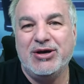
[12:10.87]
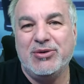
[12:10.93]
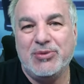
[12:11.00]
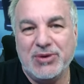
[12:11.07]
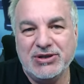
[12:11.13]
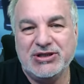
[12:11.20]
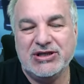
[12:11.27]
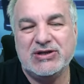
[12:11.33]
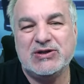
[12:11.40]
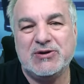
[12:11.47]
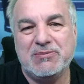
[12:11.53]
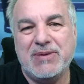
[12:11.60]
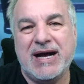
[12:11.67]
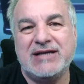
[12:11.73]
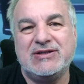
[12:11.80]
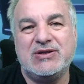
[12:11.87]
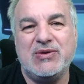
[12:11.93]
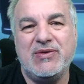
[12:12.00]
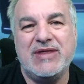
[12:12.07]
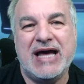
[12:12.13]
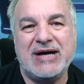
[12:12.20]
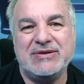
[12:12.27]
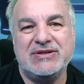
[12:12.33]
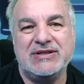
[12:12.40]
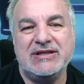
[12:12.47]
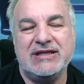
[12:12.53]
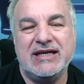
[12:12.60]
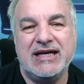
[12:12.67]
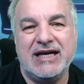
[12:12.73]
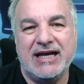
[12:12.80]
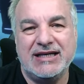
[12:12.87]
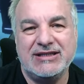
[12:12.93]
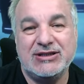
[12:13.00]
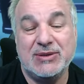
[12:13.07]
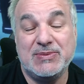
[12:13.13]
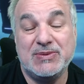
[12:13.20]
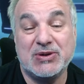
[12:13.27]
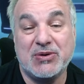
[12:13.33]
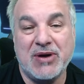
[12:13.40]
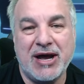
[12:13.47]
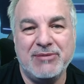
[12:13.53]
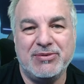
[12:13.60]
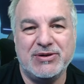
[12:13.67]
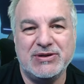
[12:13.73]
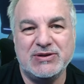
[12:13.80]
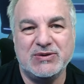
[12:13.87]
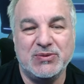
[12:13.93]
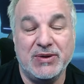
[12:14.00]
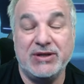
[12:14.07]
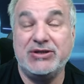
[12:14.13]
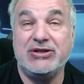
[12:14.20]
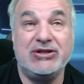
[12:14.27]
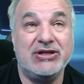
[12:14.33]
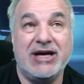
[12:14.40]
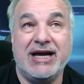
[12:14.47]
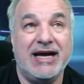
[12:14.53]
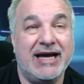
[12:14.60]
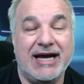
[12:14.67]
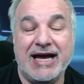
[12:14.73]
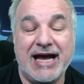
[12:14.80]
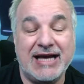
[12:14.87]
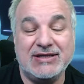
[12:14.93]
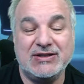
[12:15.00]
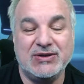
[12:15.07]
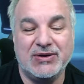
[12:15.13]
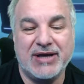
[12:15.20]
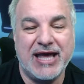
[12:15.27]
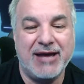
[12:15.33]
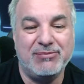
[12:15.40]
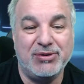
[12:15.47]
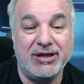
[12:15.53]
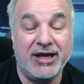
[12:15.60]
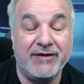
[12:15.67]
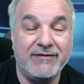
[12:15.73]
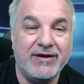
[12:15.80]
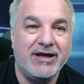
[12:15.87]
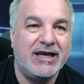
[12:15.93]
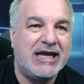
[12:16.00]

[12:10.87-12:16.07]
We just surpassed 2,000 subscribers, which uh, I still can't believe.